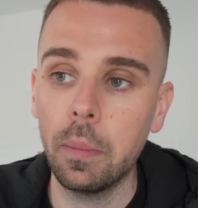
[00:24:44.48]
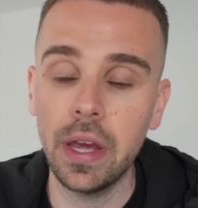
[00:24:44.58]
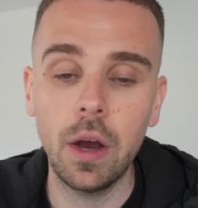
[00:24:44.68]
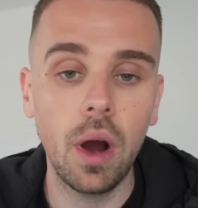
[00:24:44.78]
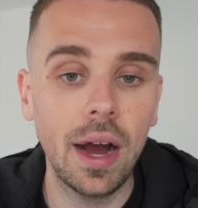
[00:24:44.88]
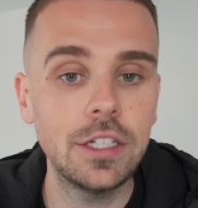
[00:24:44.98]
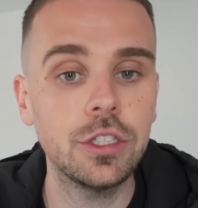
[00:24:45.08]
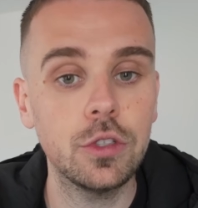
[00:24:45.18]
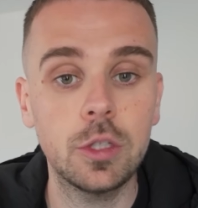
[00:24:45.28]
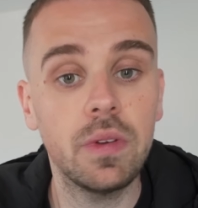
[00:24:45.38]
POIs
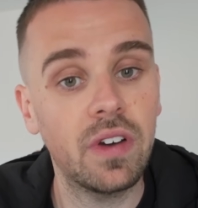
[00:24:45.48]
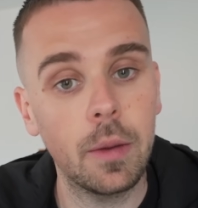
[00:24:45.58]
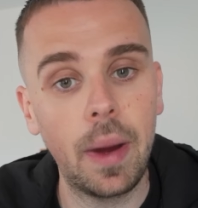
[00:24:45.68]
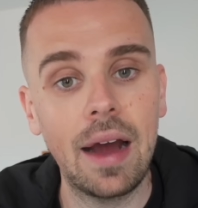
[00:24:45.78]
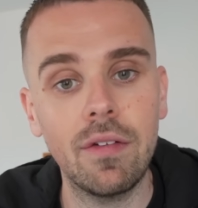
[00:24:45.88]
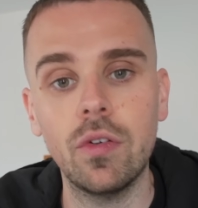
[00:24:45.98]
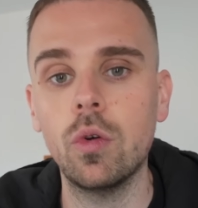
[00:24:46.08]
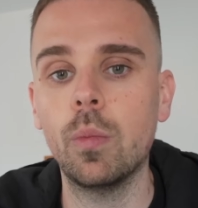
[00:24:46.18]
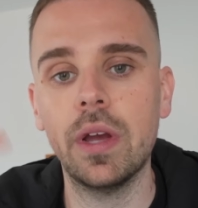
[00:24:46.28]
used to be very powerful.